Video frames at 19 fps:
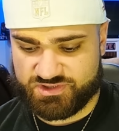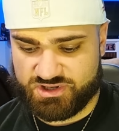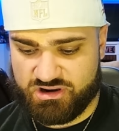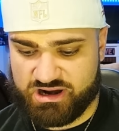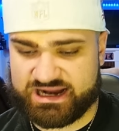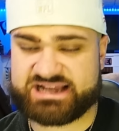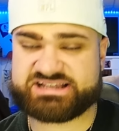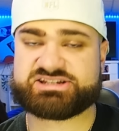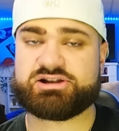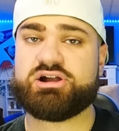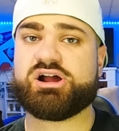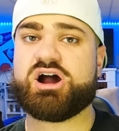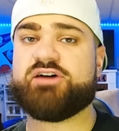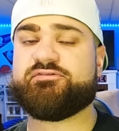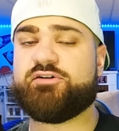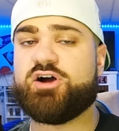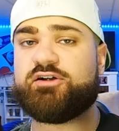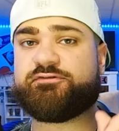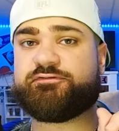All right, guys. Starting
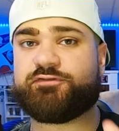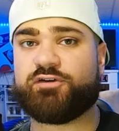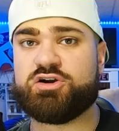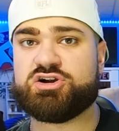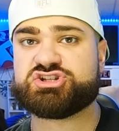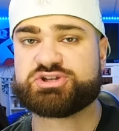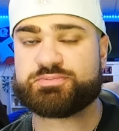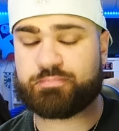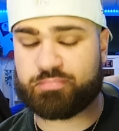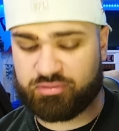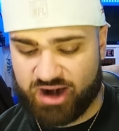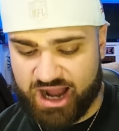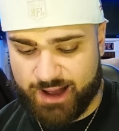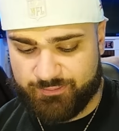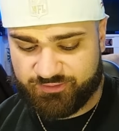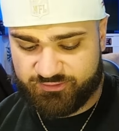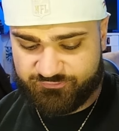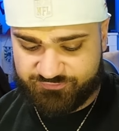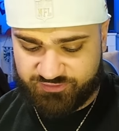off, our first
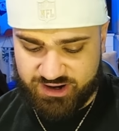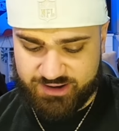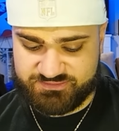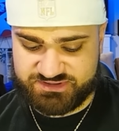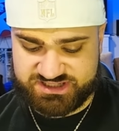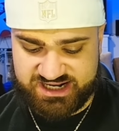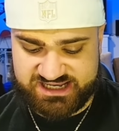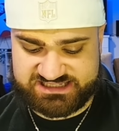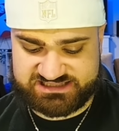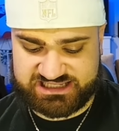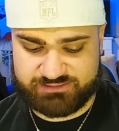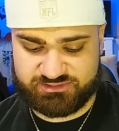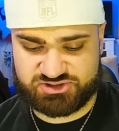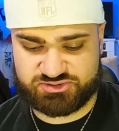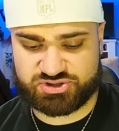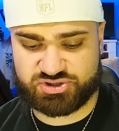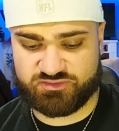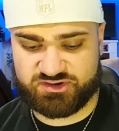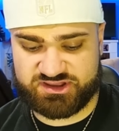prop from today's slate. Let me
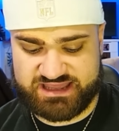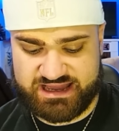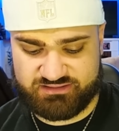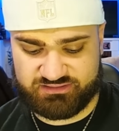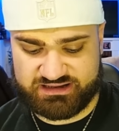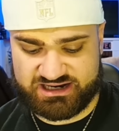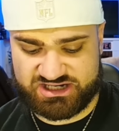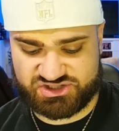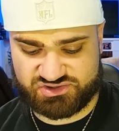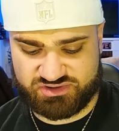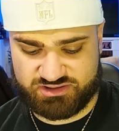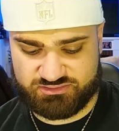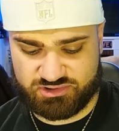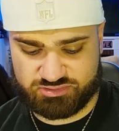switch over to the Outlier screen